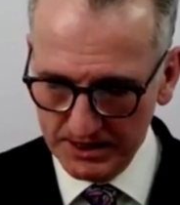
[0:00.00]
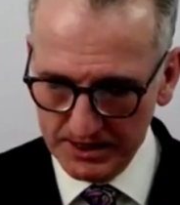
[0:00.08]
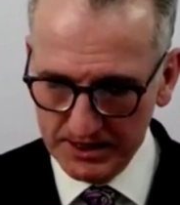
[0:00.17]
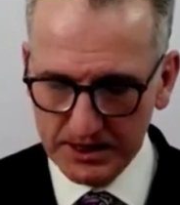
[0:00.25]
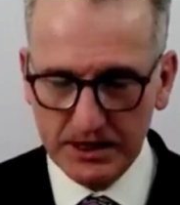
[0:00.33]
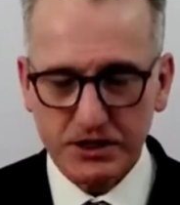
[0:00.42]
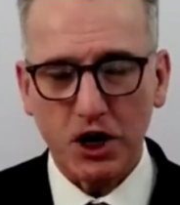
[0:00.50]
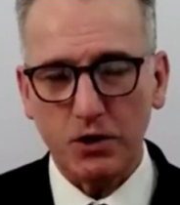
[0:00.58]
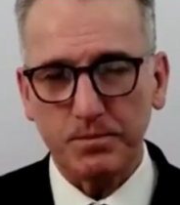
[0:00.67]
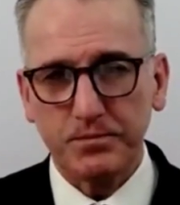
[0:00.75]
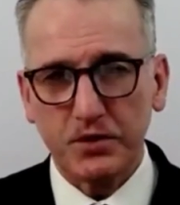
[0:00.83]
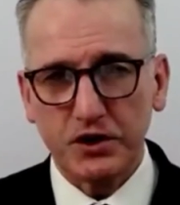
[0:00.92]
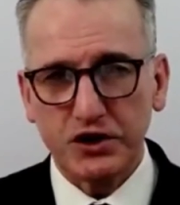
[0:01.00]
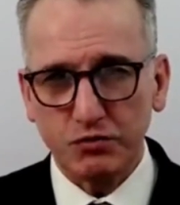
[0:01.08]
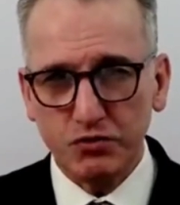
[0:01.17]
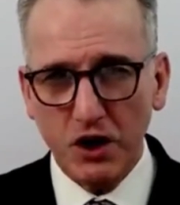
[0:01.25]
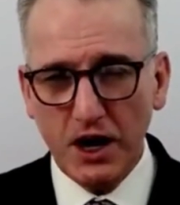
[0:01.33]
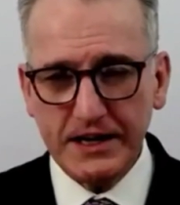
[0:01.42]
So you
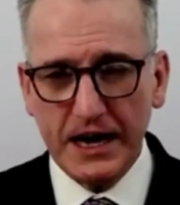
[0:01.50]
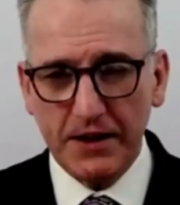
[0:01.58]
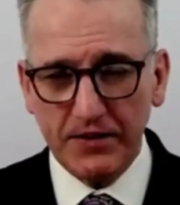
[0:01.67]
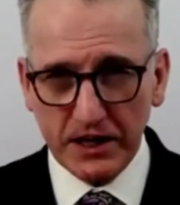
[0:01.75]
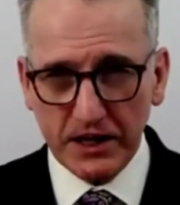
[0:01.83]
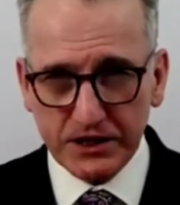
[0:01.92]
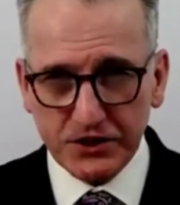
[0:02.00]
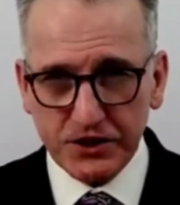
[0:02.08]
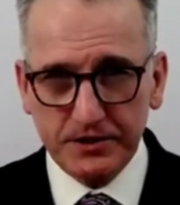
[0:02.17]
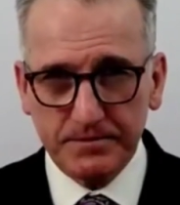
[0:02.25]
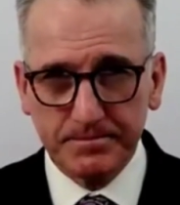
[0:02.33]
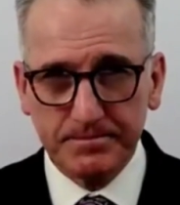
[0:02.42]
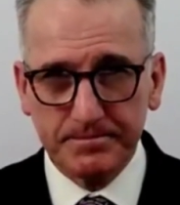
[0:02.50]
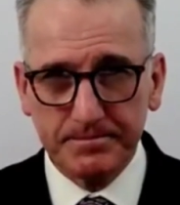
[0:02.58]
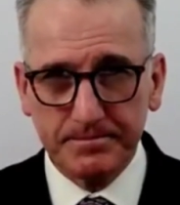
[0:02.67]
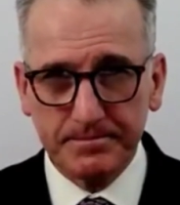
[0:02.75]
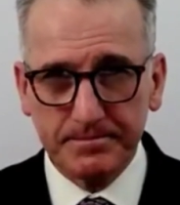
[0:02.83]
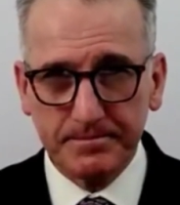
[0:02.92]
write down the list.
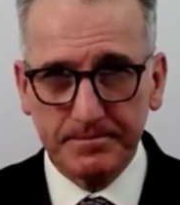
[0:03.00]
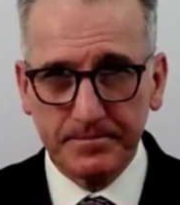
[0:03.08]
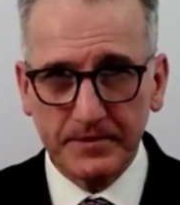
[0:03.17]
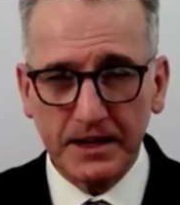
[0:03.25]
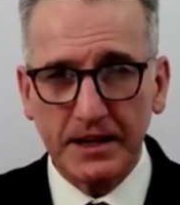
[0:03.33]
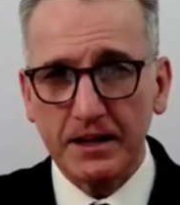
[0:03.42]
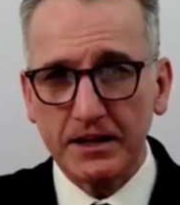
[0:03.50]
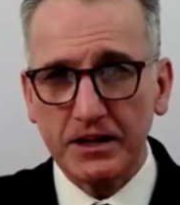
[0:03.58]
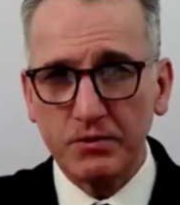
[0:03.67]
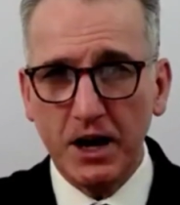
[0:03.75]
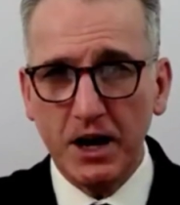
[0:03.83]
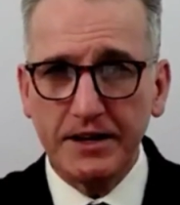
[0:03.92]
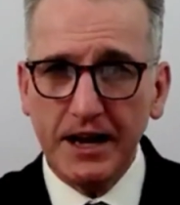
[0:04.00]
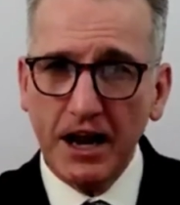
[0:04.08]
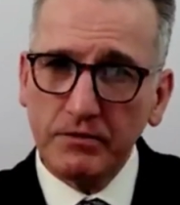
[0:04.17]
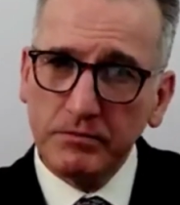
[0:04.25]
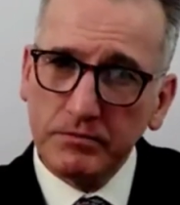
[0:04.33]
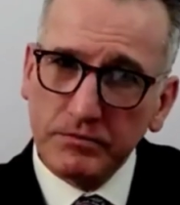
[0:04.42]
You write
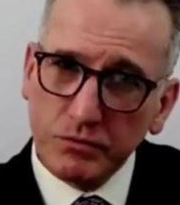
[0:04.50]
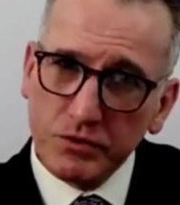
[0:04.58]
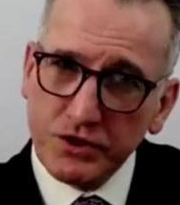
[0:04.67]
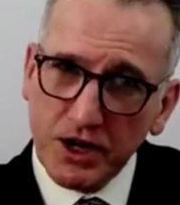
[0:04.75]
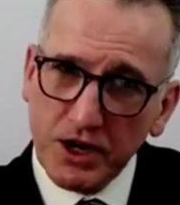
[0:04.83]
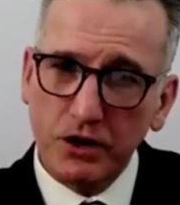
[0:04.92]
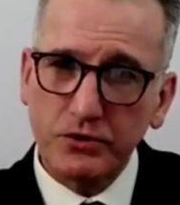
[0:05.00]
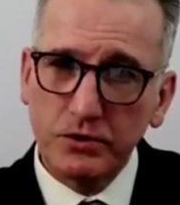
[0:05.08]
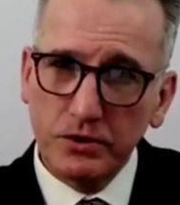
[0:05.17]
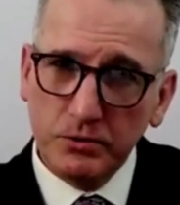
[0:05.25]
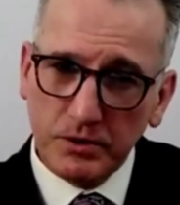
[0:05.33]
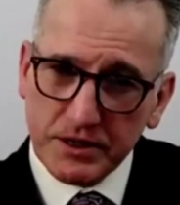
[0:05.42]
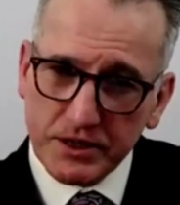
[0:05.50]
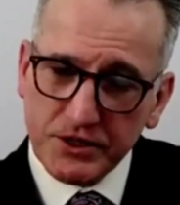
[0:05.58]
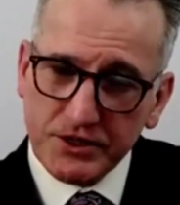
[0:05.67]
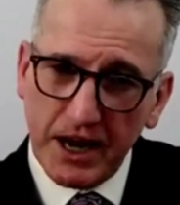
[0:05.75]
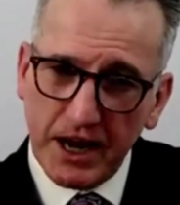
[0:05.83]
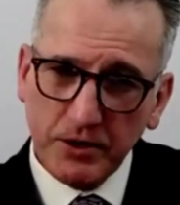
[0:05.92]
down the result, what they
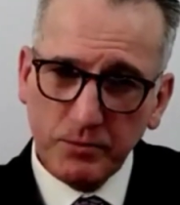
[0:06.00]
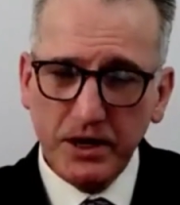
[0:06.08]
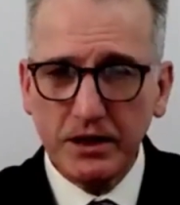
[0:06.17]
started with